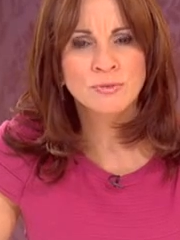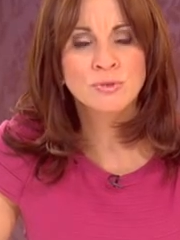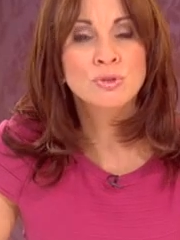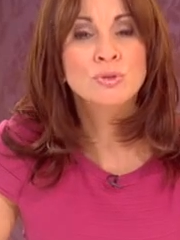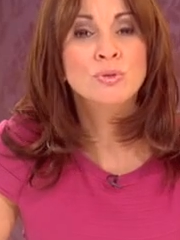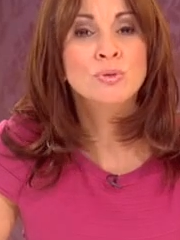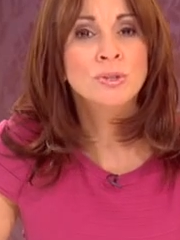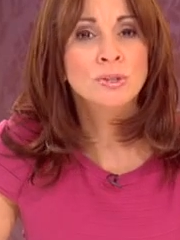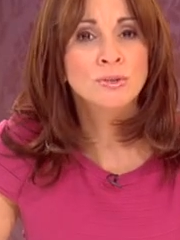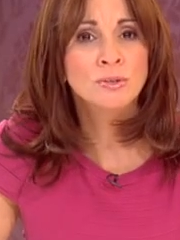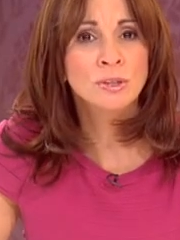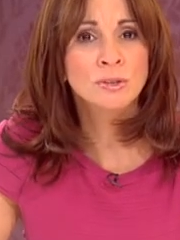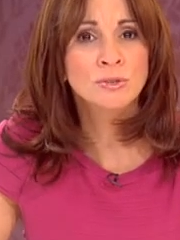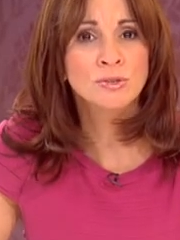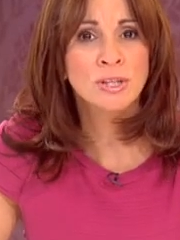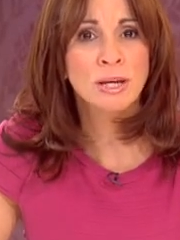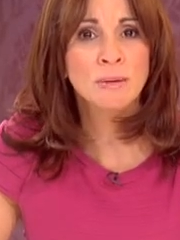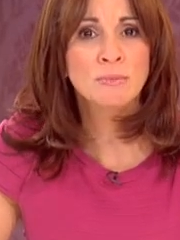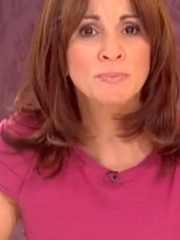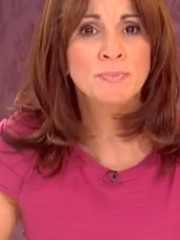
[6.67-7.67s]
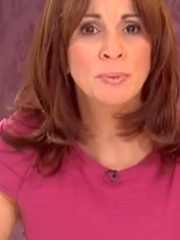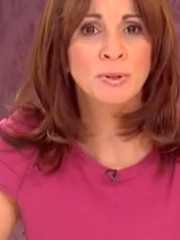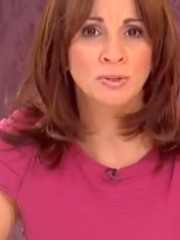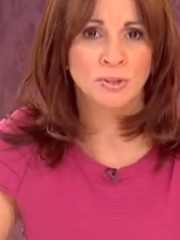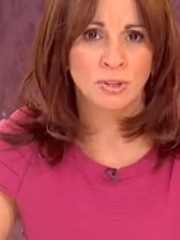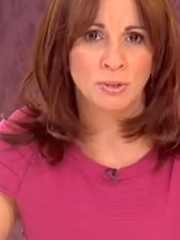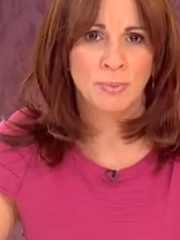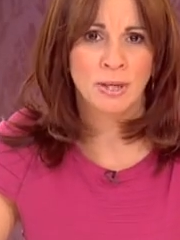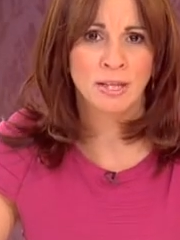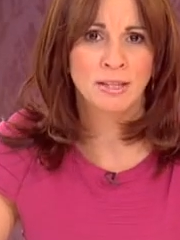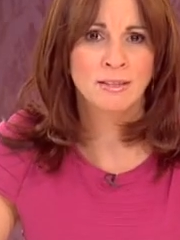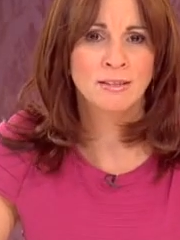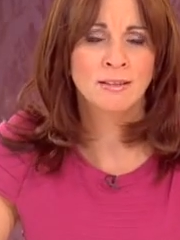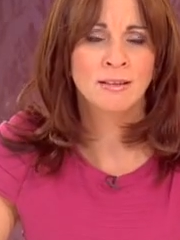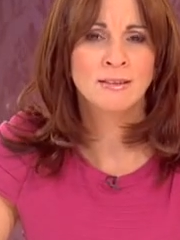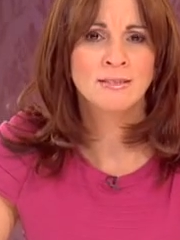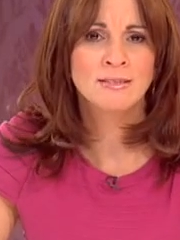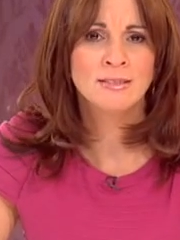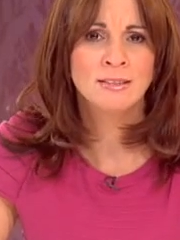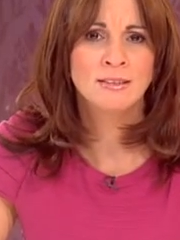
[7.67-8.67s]
2-year-old James Bulger back in
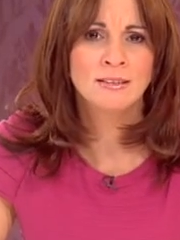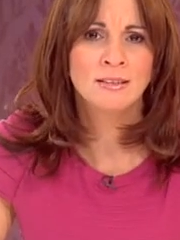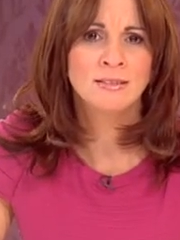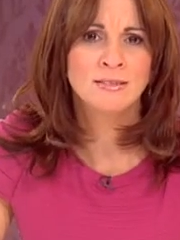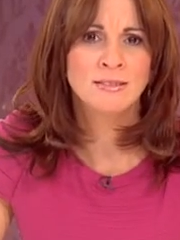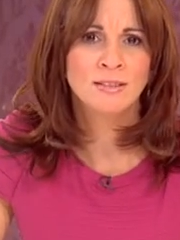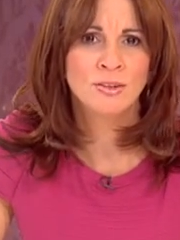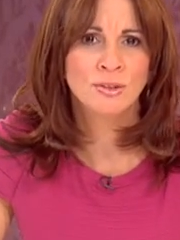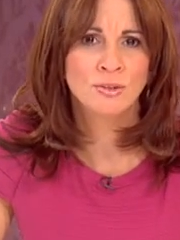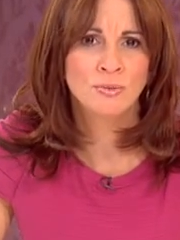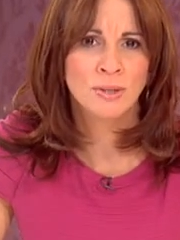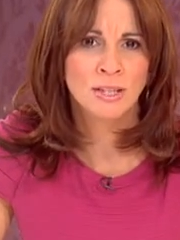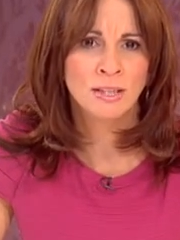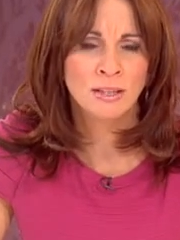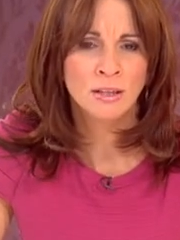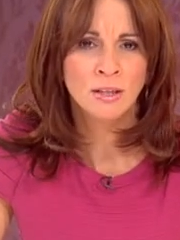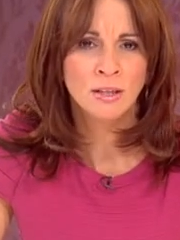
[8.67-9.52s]
1993.